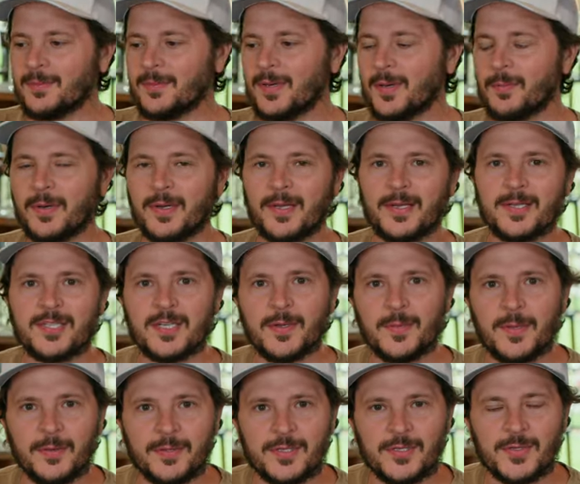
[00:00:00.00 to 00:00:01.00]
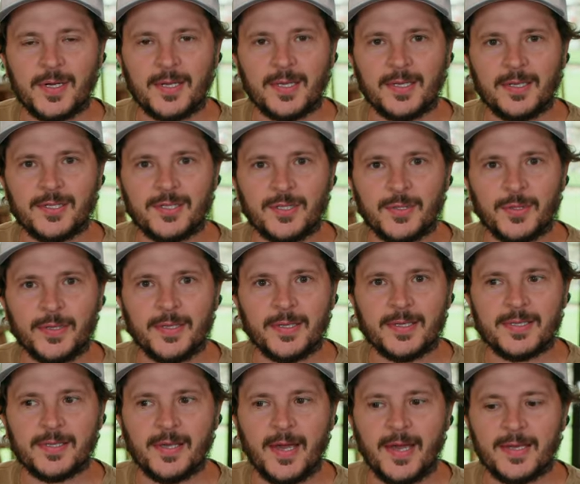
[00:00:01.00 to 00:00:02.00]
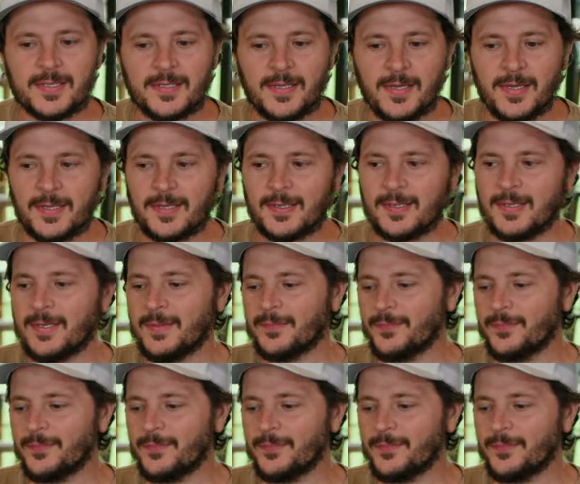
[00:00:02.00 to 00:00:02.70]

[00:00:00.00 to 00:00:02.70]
My buddy Jimmy was drinking a Julius last night.